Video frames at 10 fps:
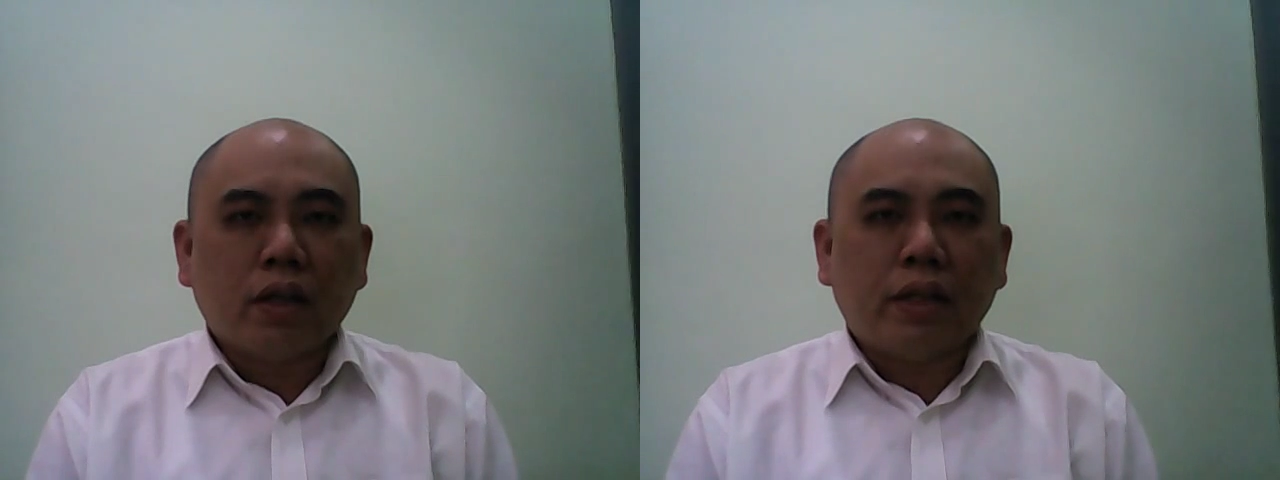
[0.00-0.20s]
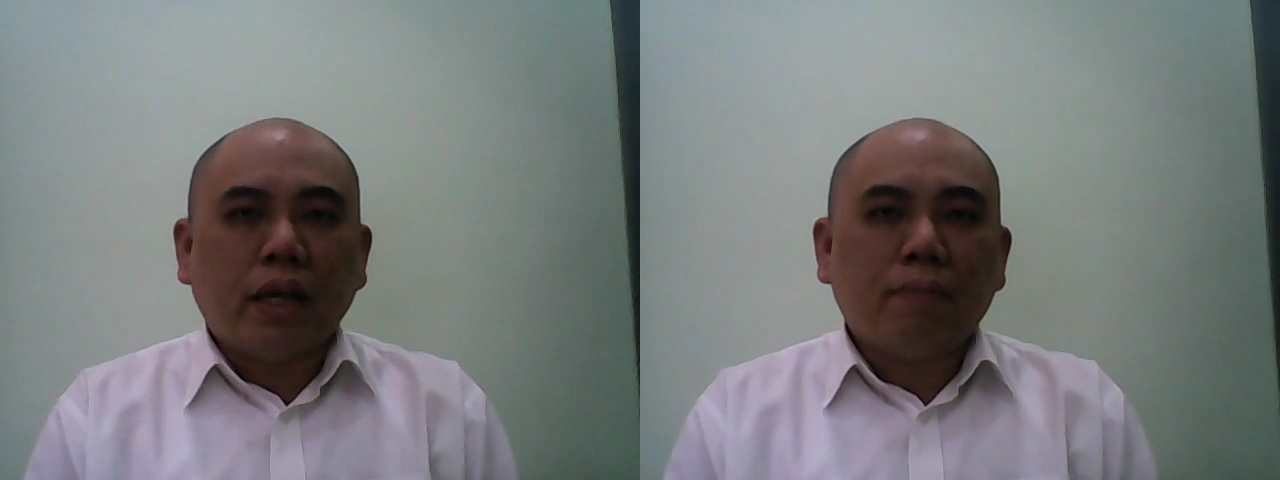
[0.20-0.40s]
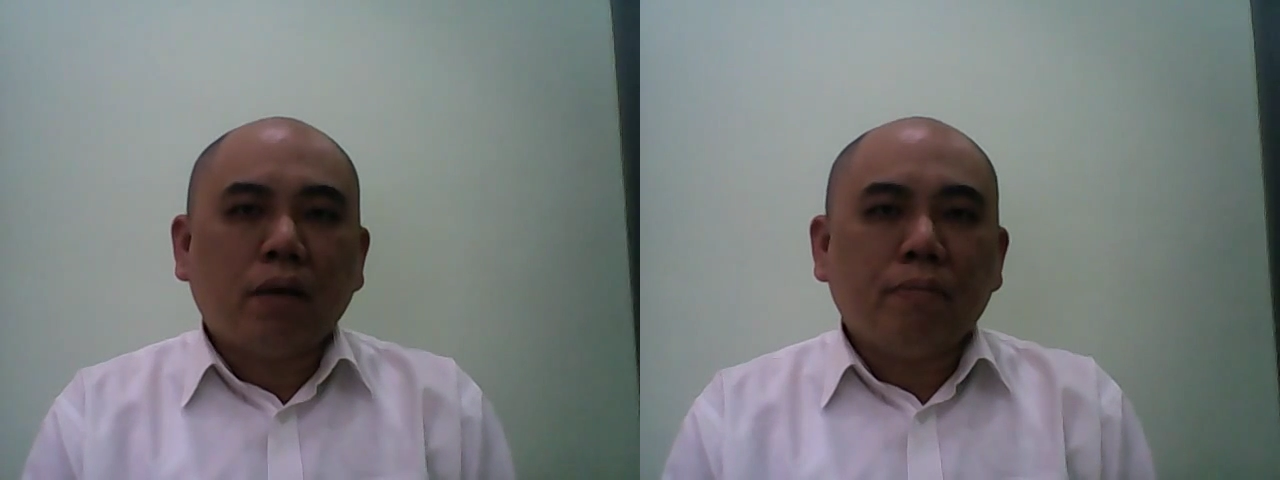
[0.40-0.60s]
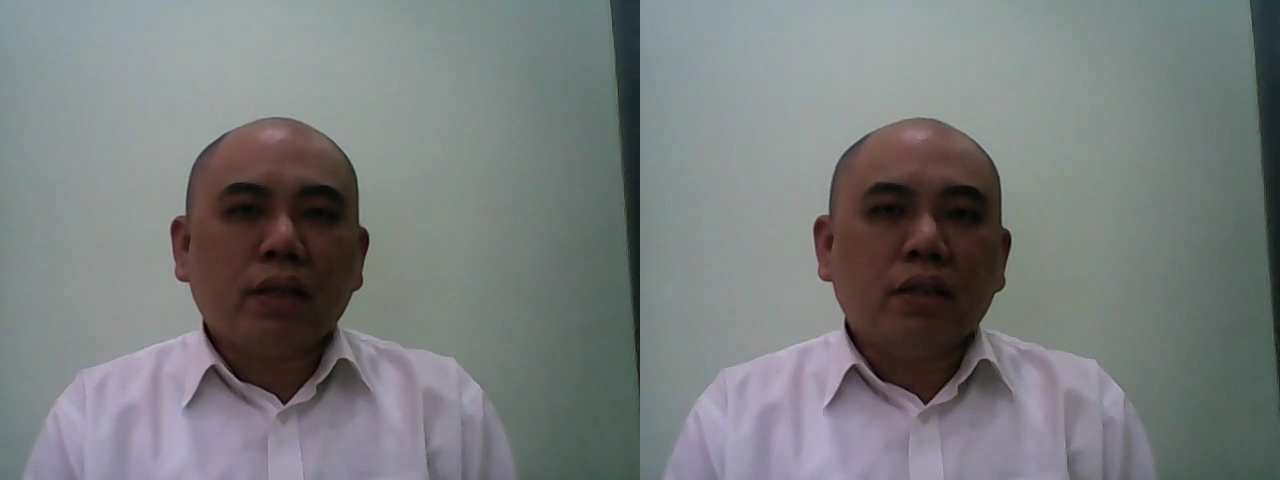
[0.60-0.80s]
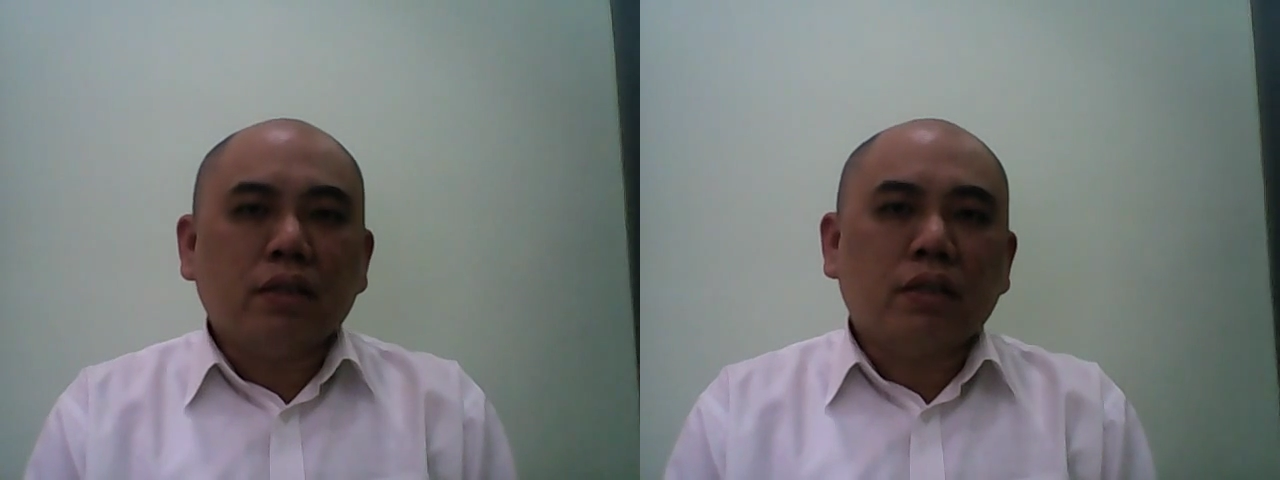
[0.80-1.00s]
The
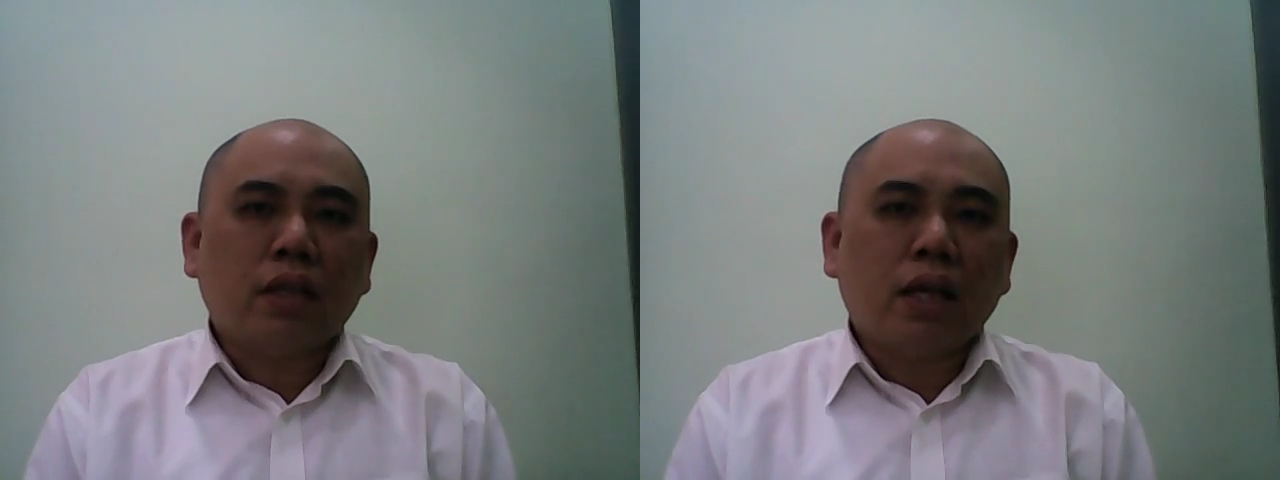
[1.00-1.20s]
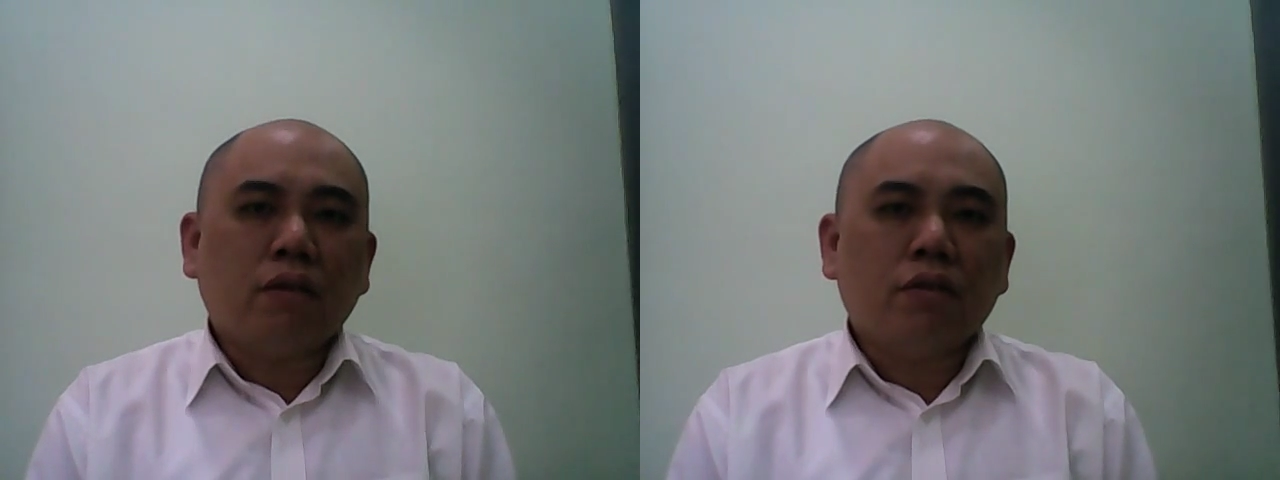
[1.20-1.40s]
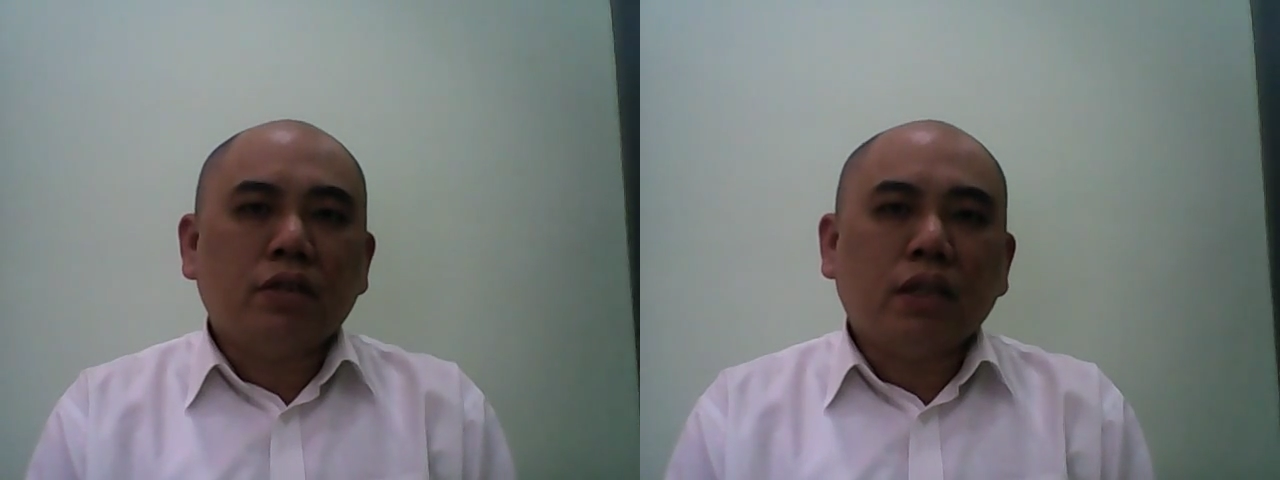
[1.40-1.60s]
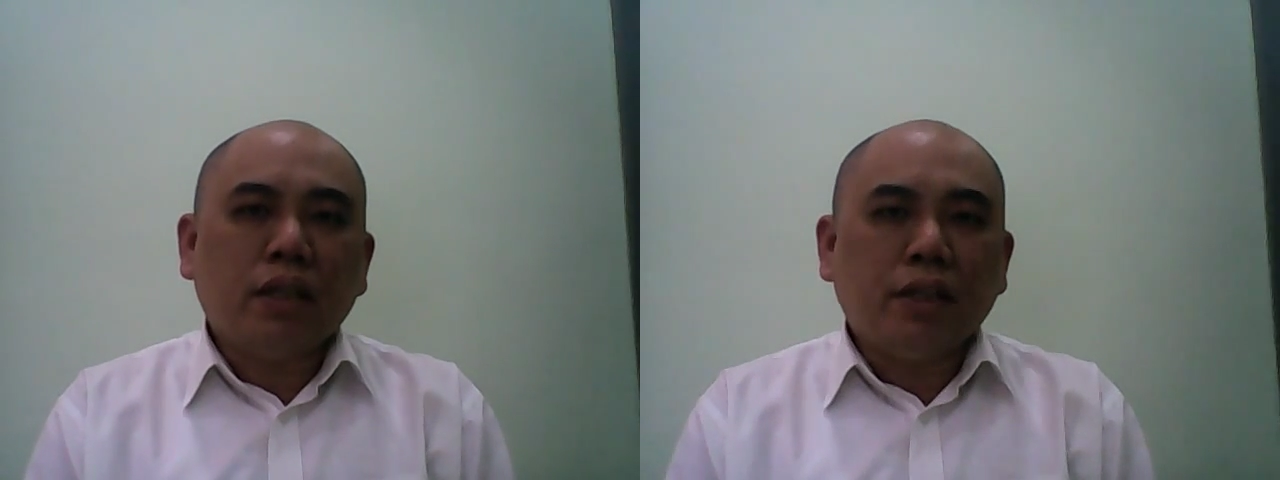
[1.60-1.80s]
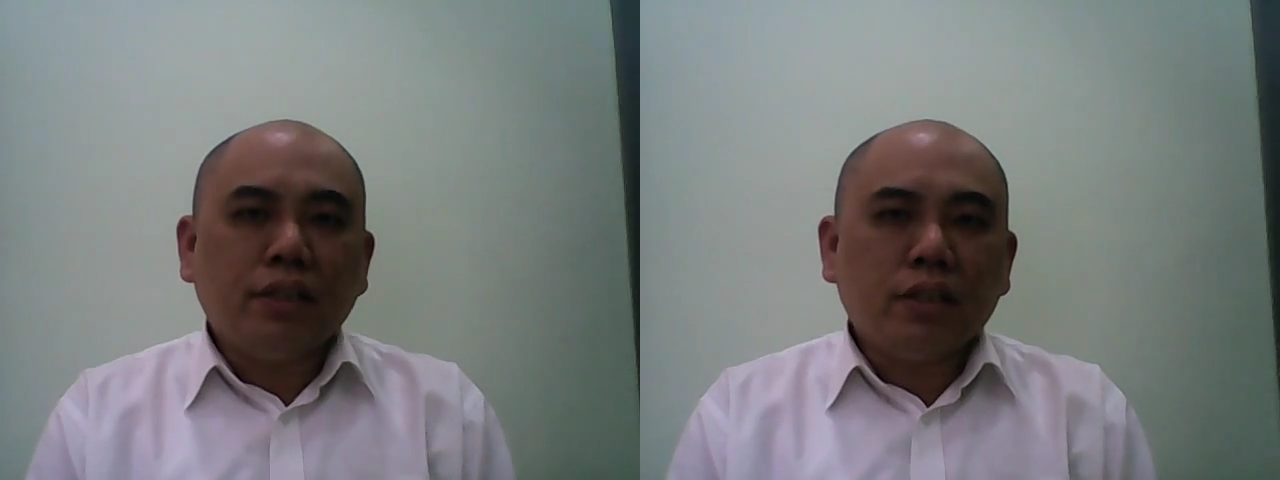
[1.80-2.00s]
upcoming Selangor State
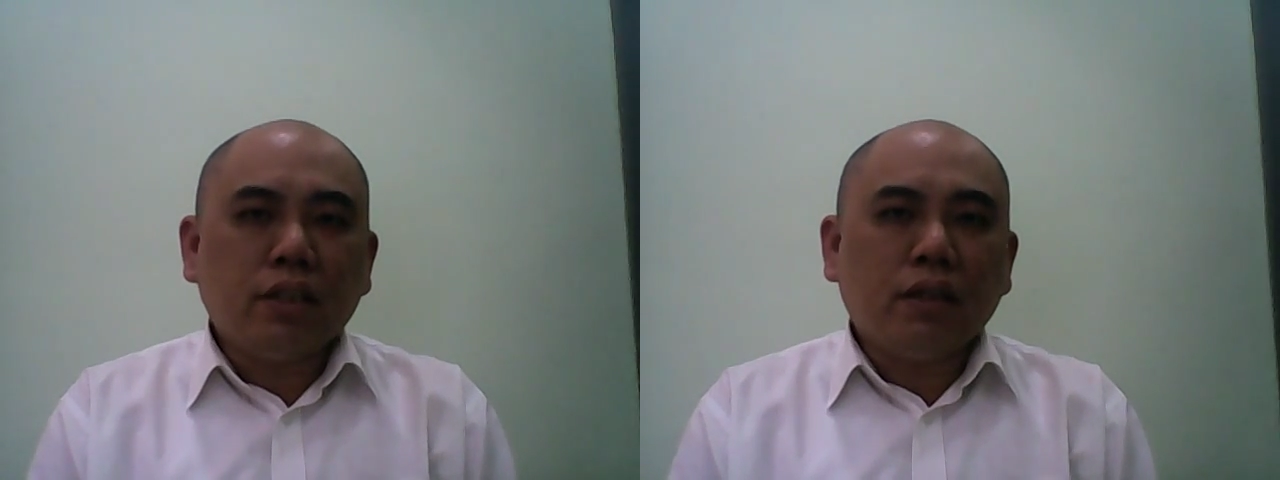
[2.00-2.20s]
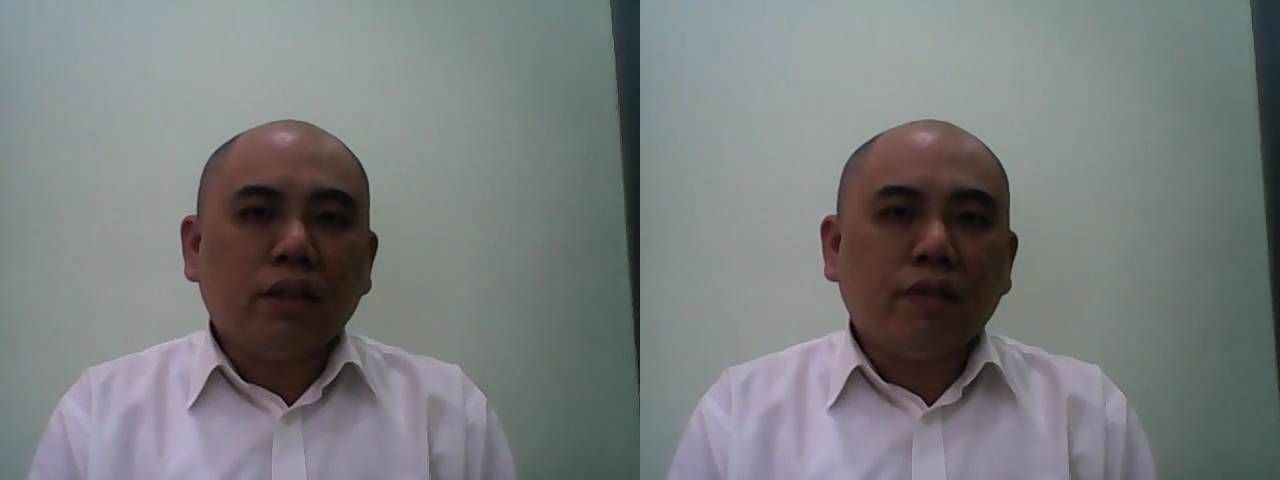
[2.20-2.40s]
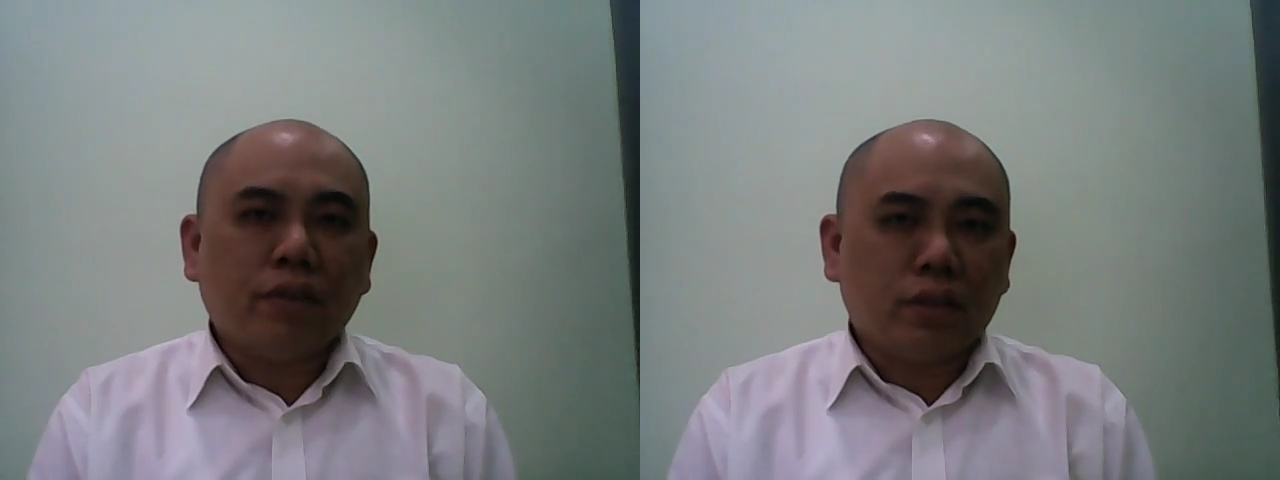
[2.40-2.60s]
Legislative